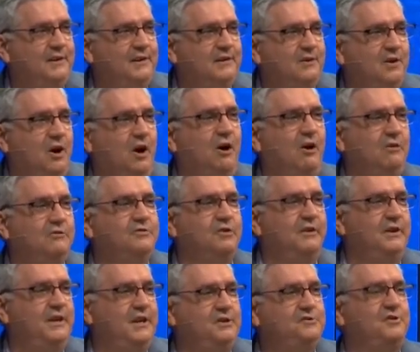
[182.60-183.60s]
called
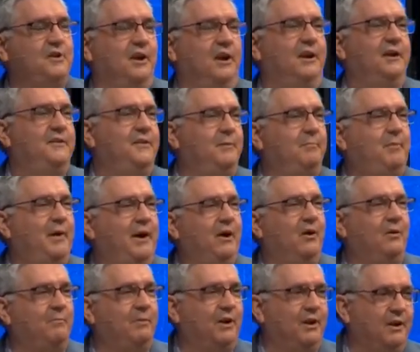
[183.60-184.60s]
traditionally the
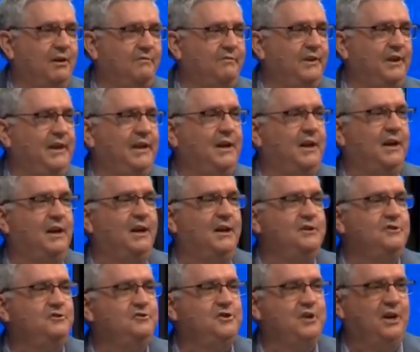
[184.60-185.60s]
parable of the
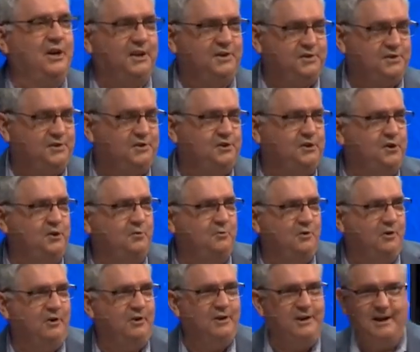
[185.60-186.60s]
unjust
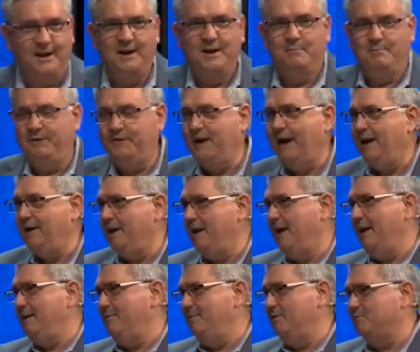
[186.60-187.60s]
steward, but that
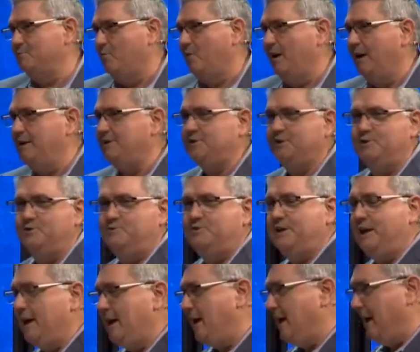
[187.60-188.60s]
name is way too
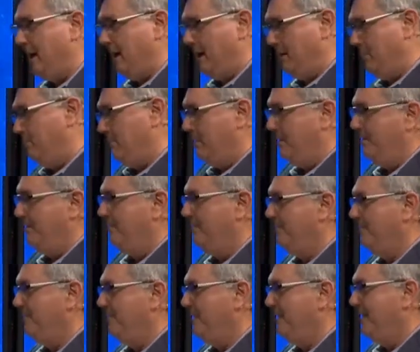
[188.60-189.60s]
tame.
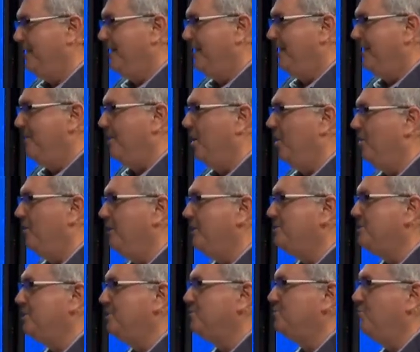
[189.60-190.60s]
No,
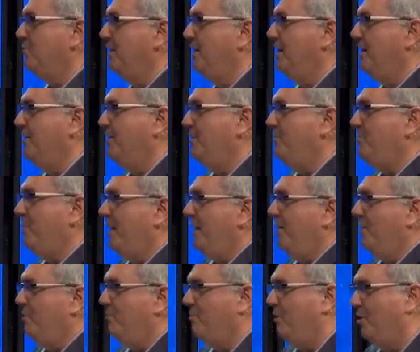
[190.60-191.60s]
this is really the
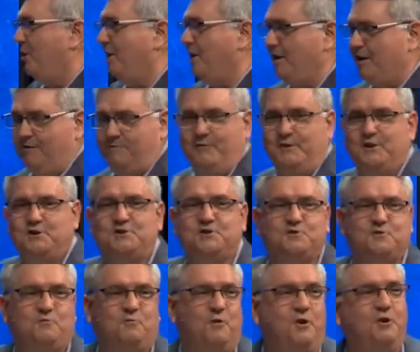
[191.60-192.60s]
parable of the
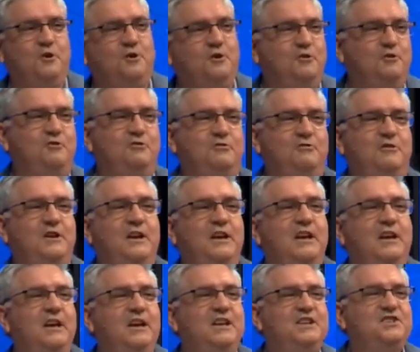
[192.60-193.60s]
shrewd
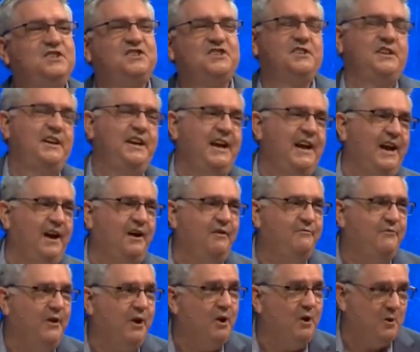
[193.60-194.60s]

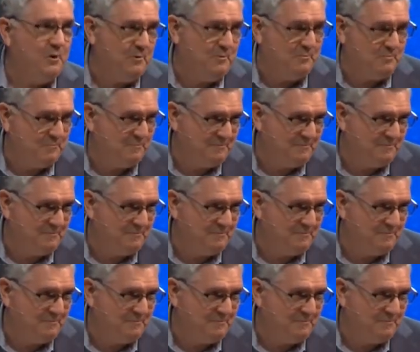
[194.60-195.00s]
CFO.